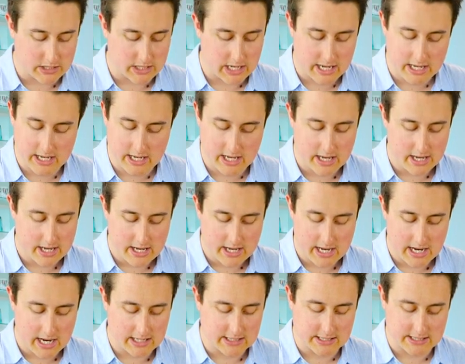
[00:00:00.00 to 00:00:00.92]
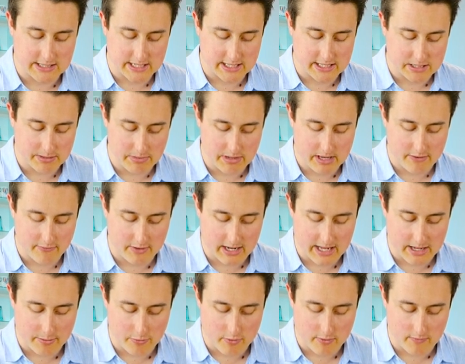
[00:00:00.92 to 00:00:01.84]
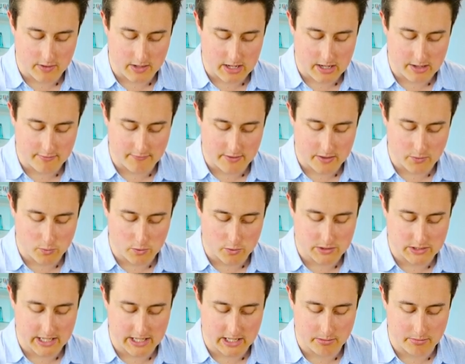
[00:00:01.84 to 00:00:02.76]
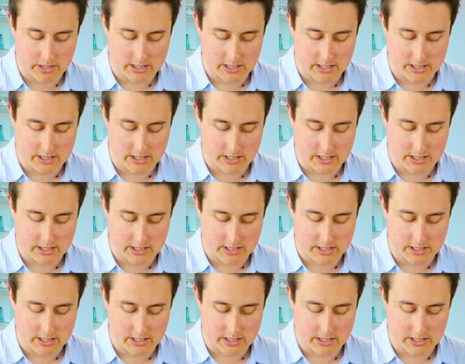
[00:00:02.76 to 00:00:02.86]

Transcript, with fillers: take, as I said, it's a bit of a labour of love. It will take a